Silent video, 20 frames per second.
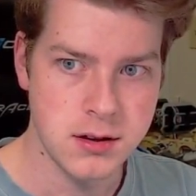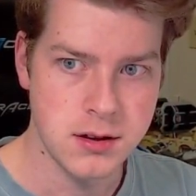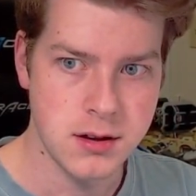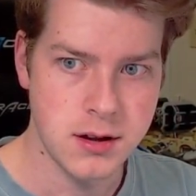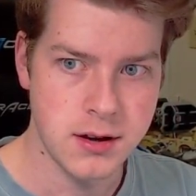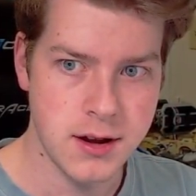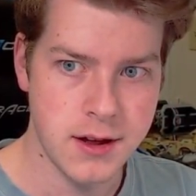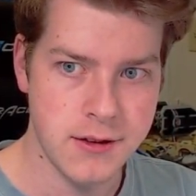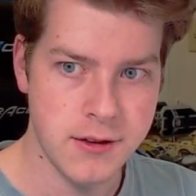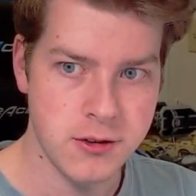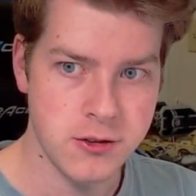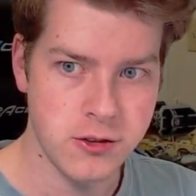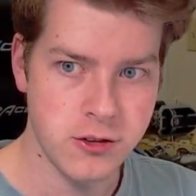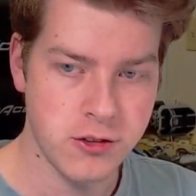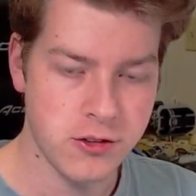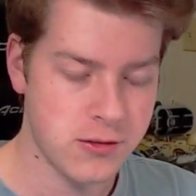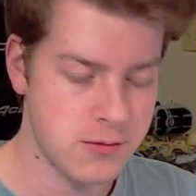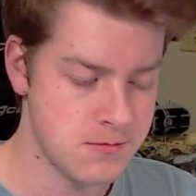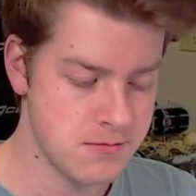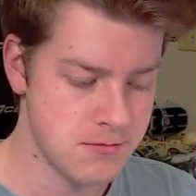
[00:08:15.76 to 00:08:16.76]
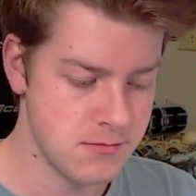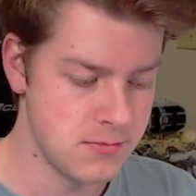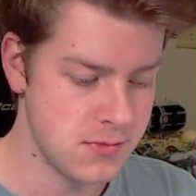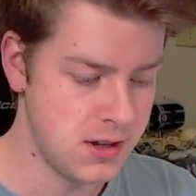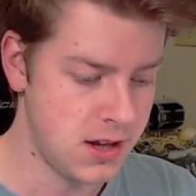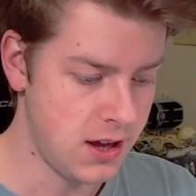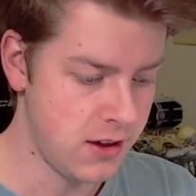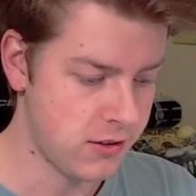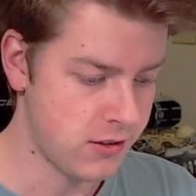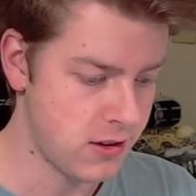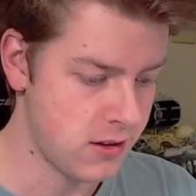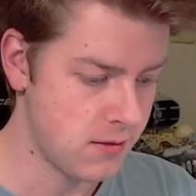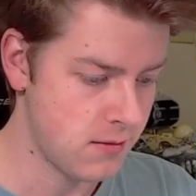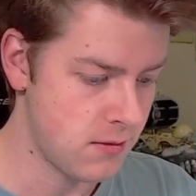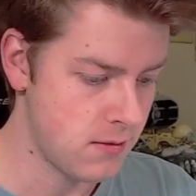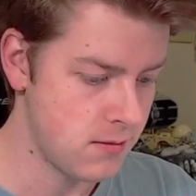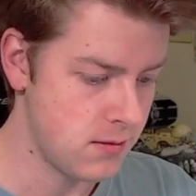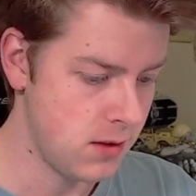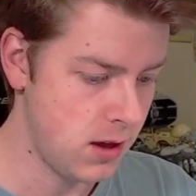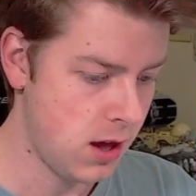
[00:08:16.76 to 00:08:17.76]
Another just decent
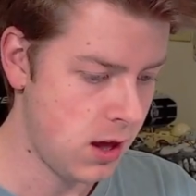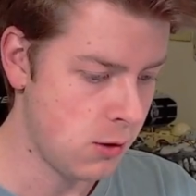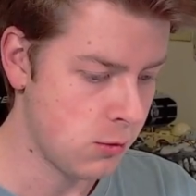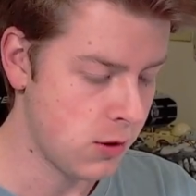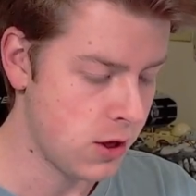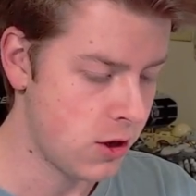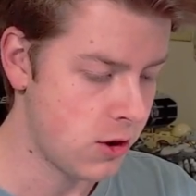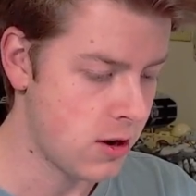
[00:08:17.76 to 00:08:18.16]
e-reader